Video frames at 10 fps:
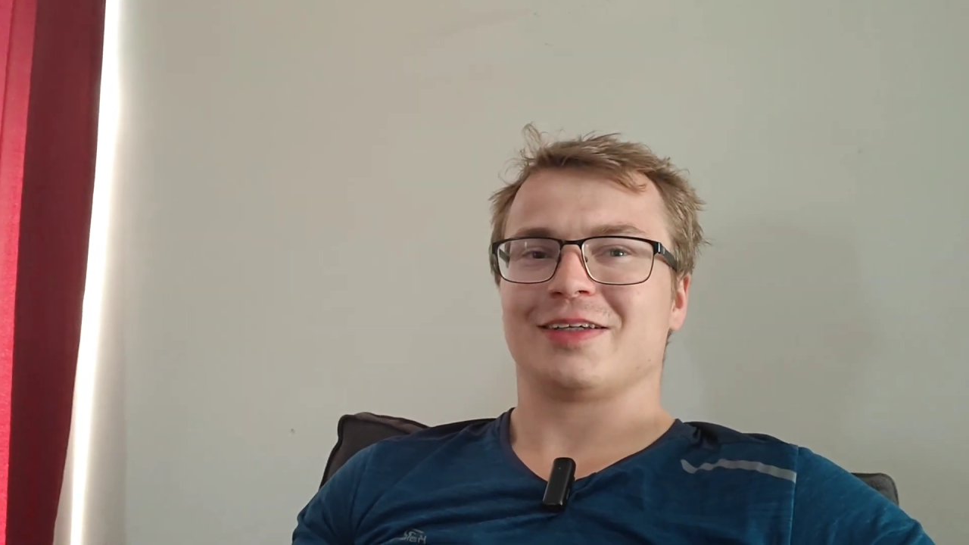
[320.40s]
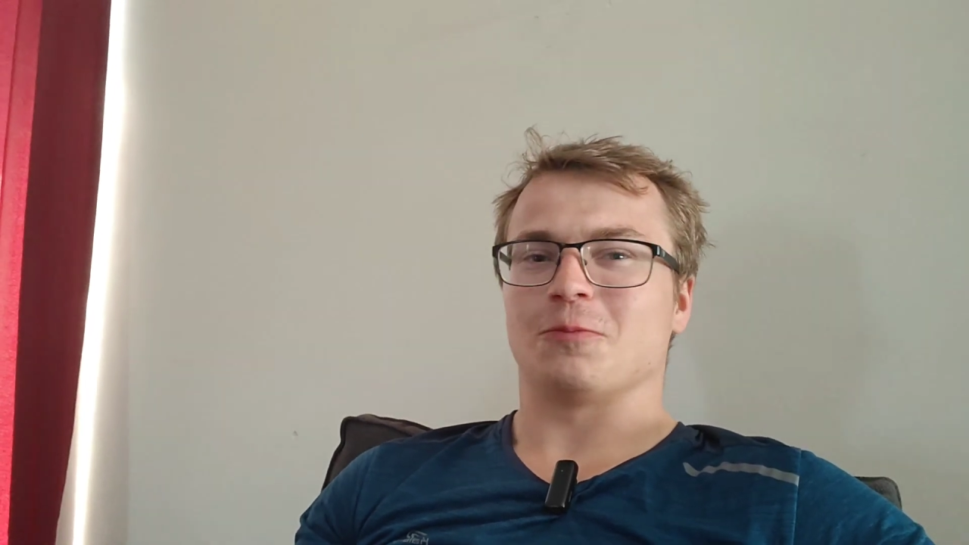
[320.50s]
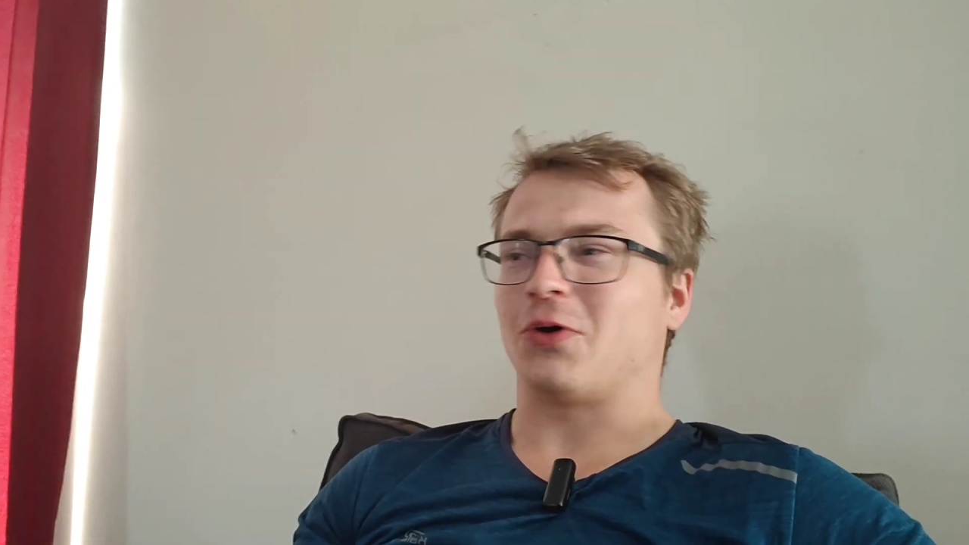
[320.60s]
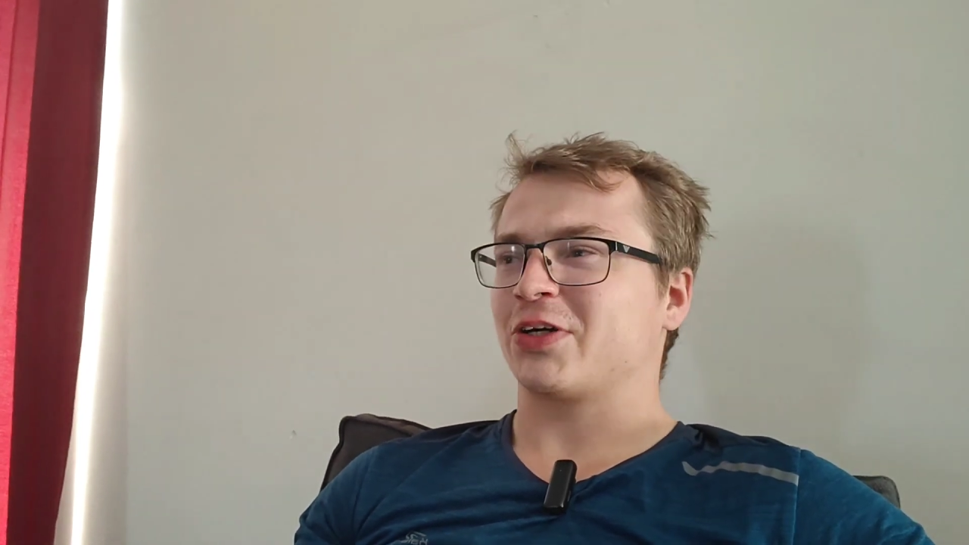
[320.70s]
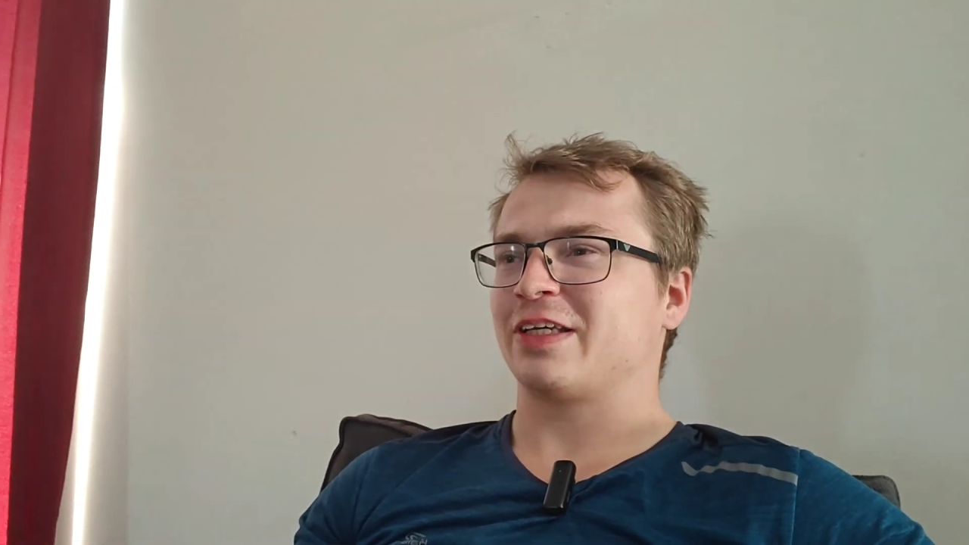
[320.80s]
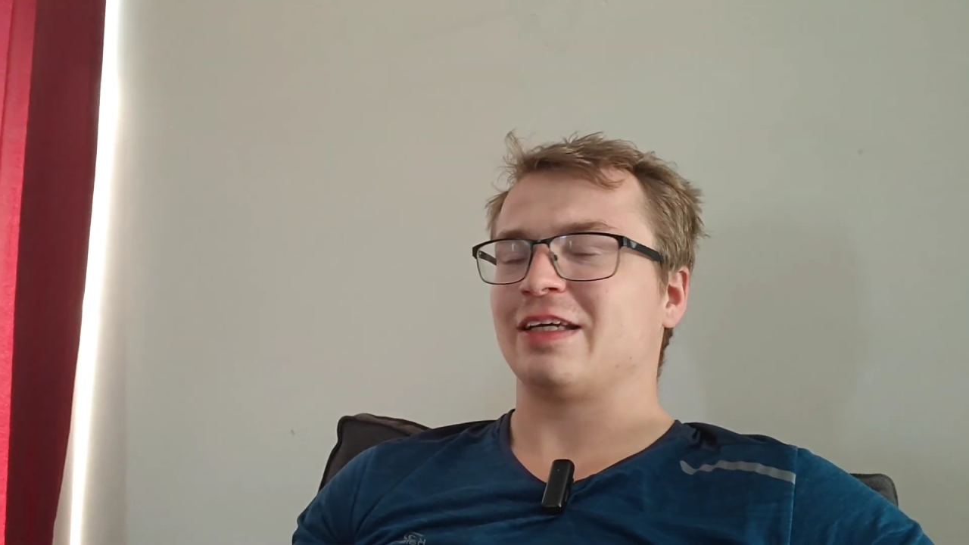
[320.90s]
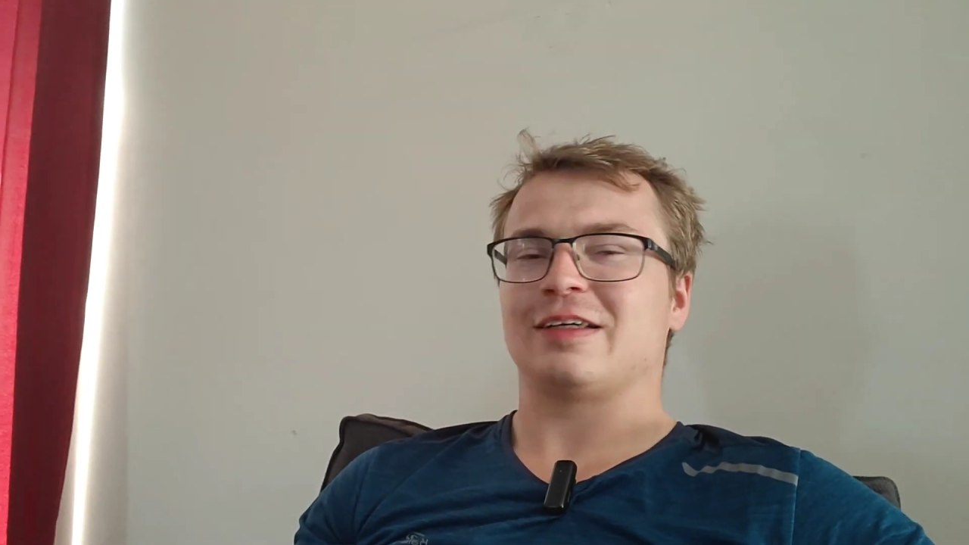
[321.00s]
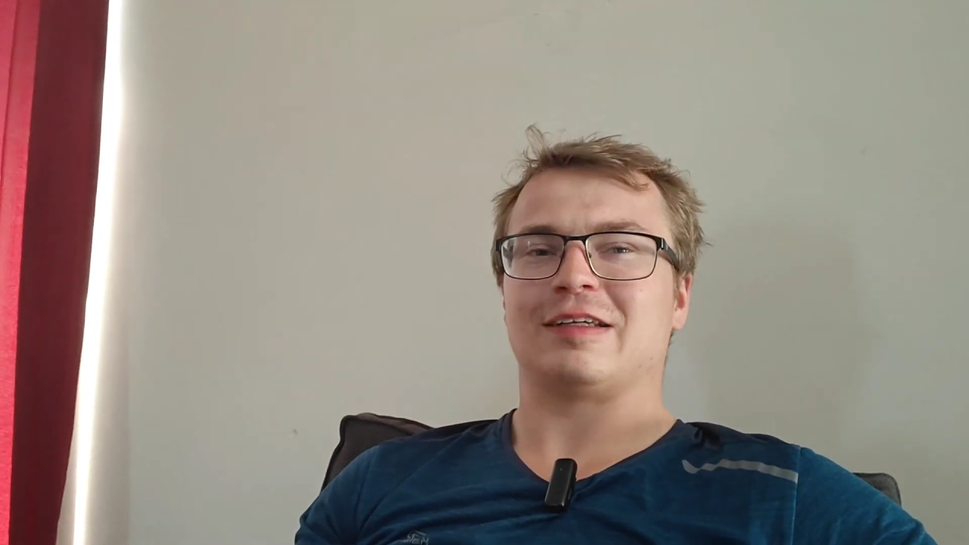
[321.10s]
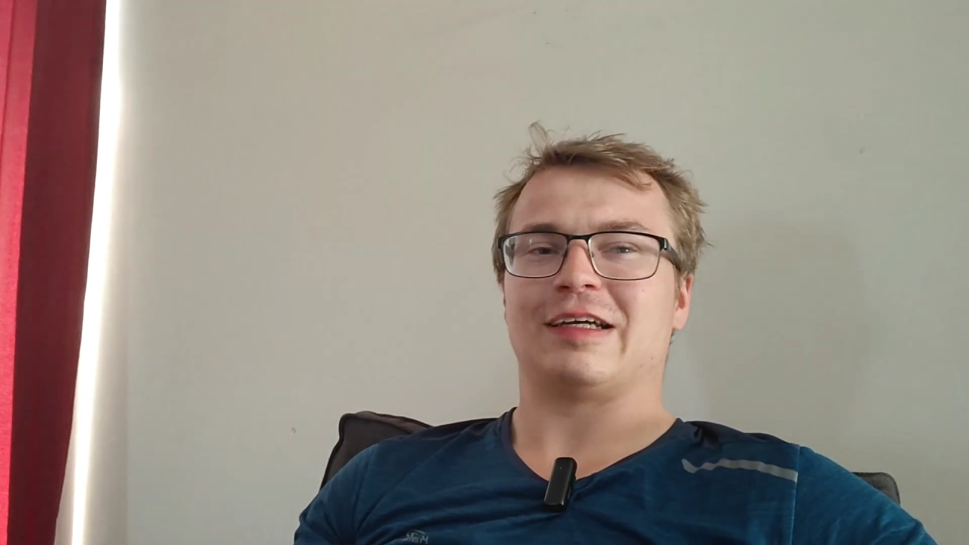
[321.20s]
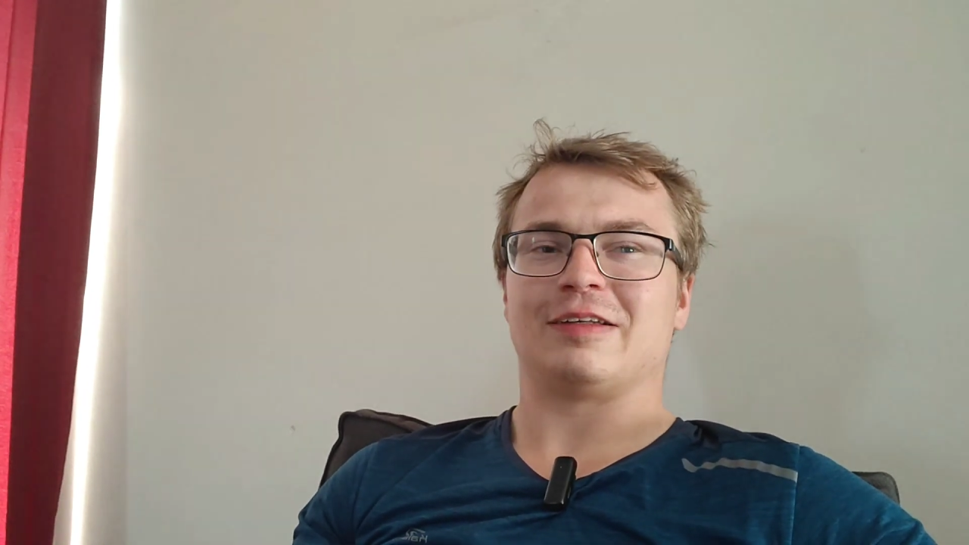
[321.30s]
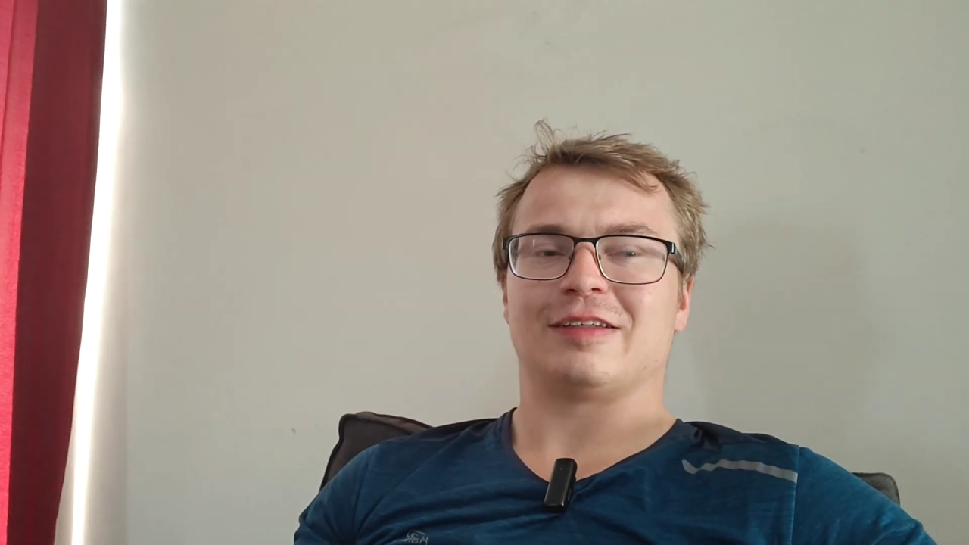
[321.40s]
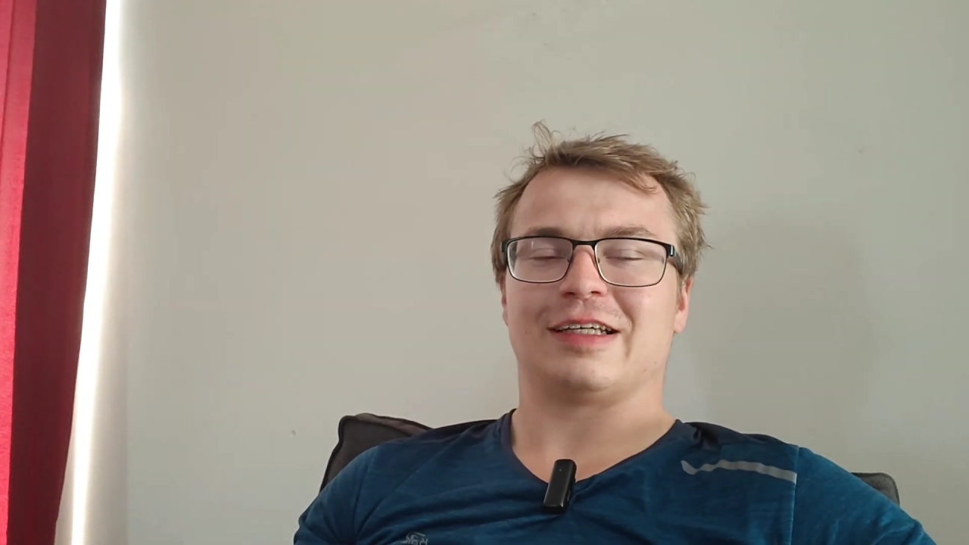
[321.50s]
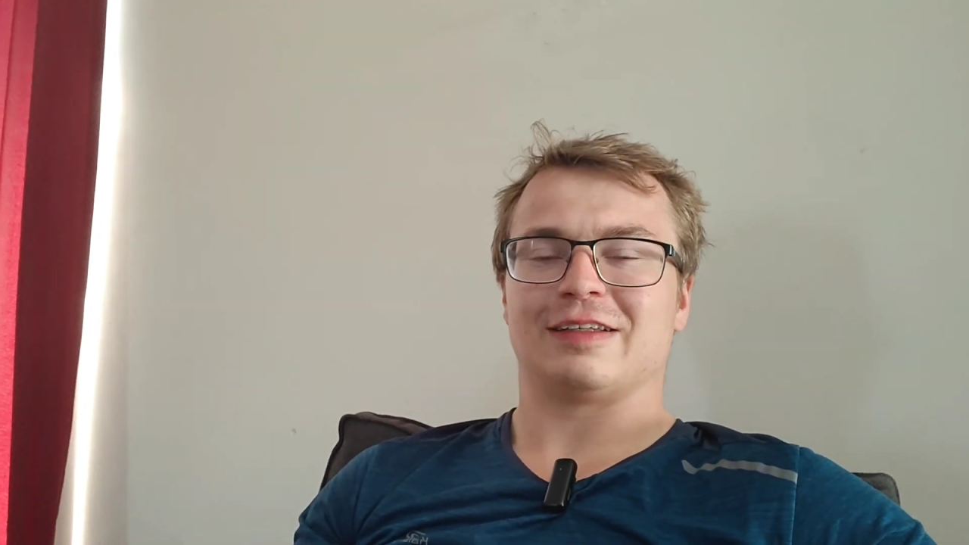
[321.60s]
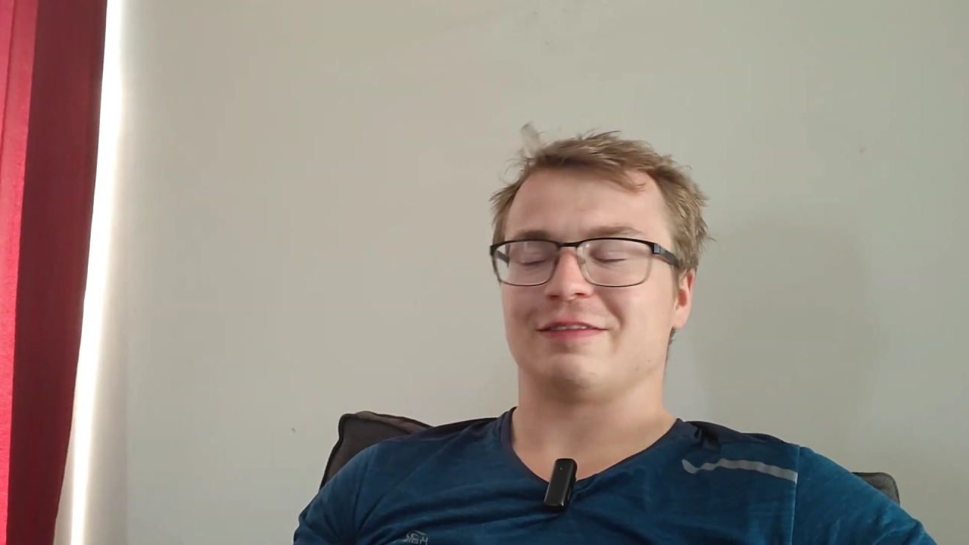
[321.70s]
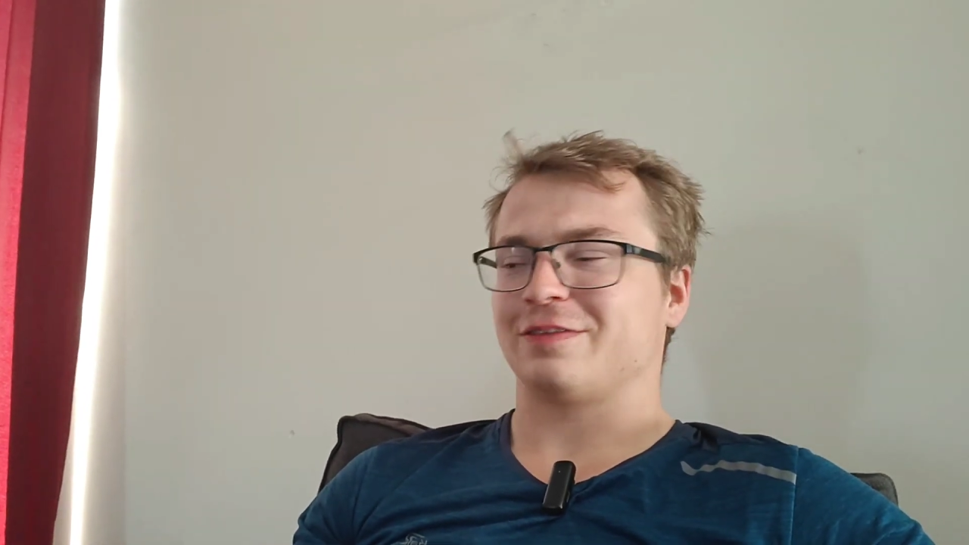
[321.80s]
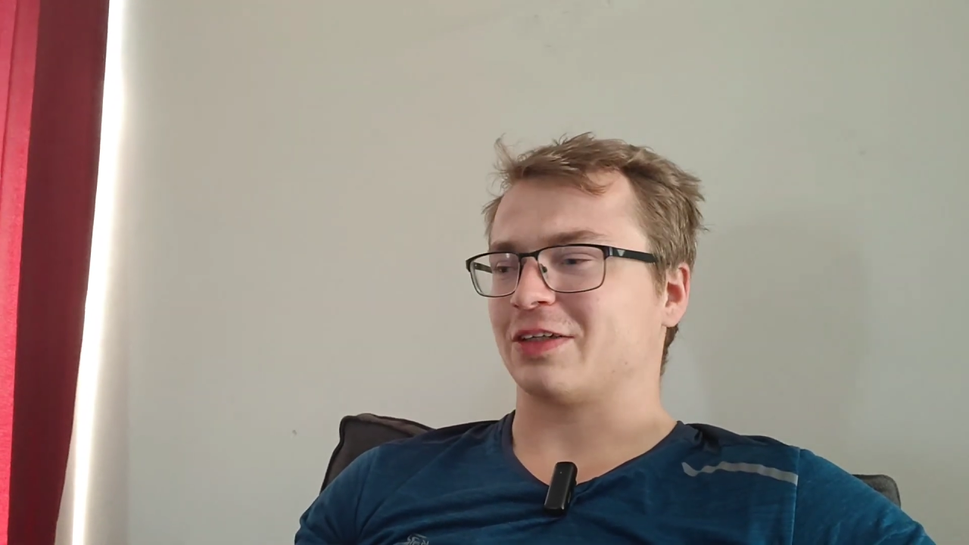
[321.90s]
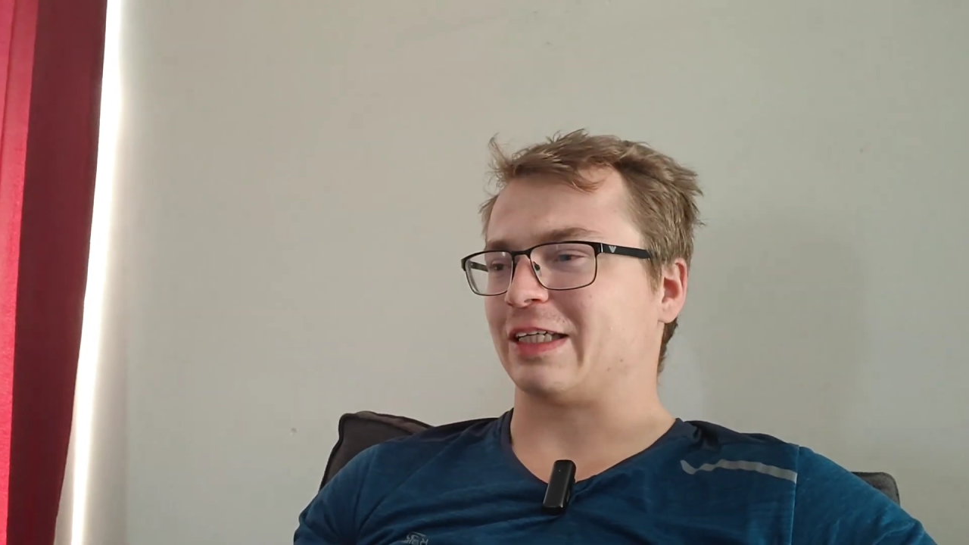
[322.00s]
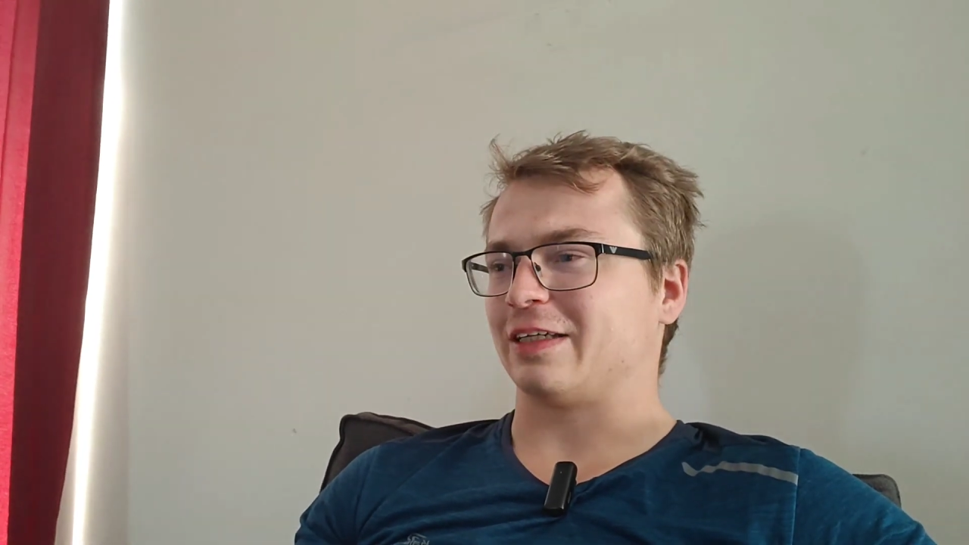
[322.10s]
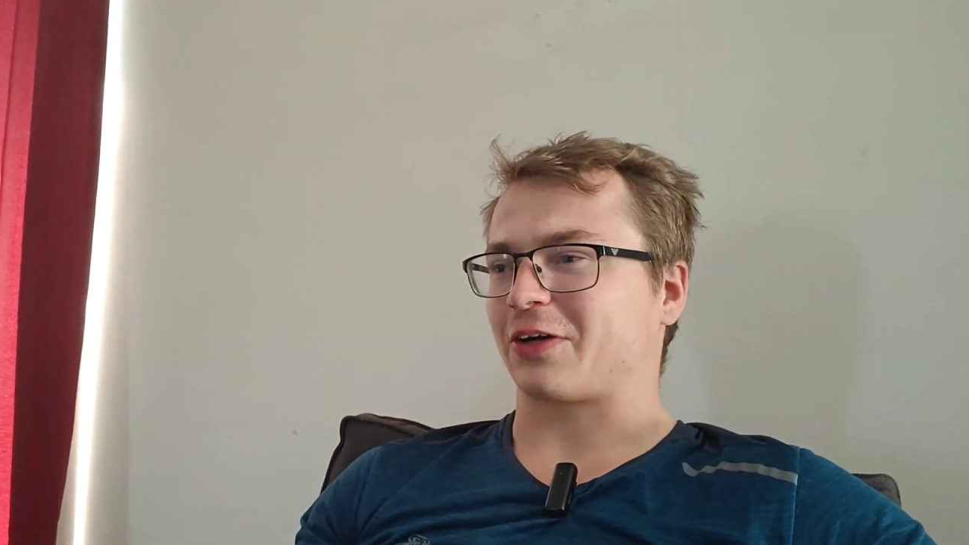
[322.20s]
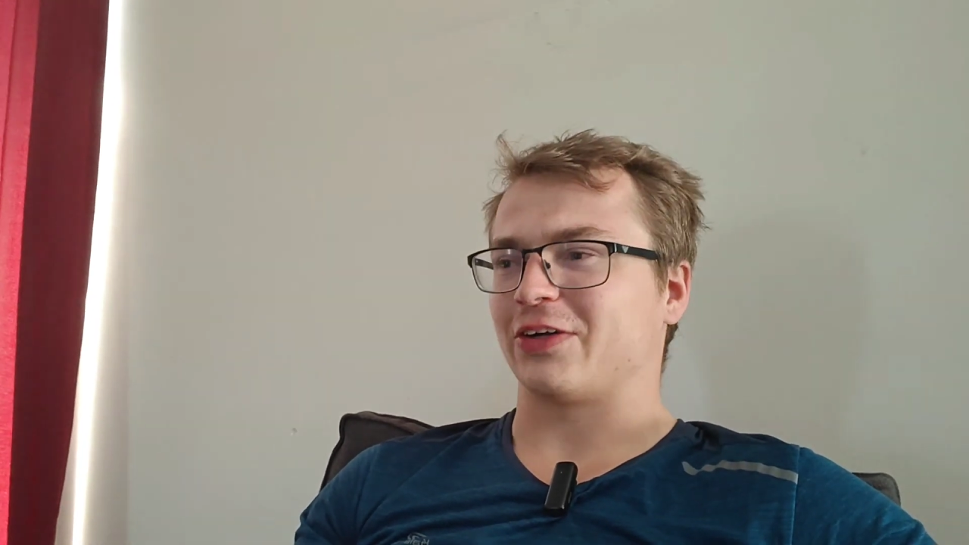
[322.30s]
Walking and fucking